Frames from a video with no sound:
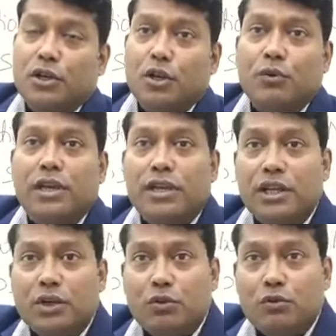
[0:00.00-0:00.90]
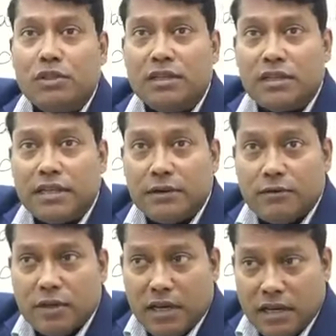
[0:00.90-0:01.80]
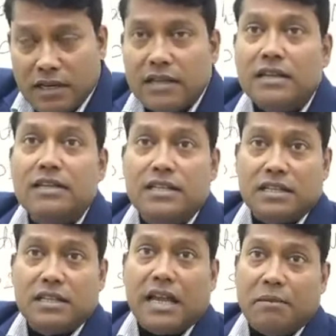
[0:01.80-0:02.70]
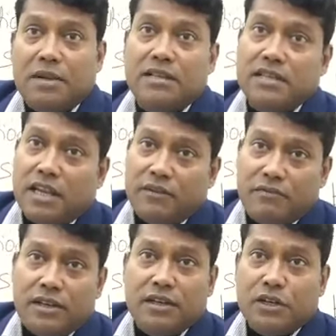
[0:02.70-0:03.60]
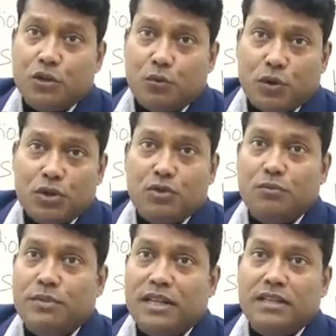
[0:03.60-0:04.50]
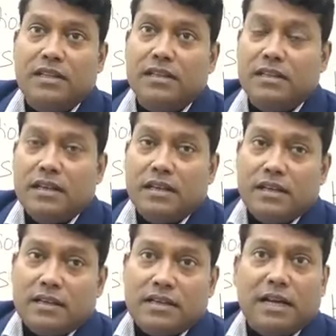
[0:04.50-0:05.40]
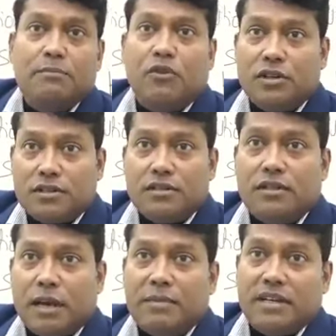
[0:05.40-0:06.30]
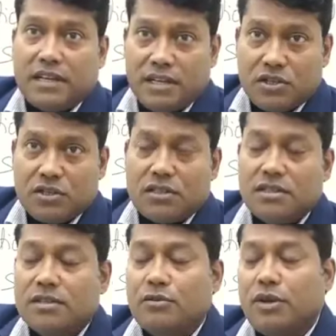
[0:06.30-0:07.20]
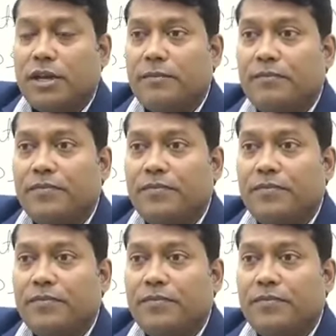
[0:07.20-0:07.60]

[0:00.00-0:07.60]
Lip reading: You can include the Har Ghar Jal, every girl you want to bring the tap water, connections. Okay.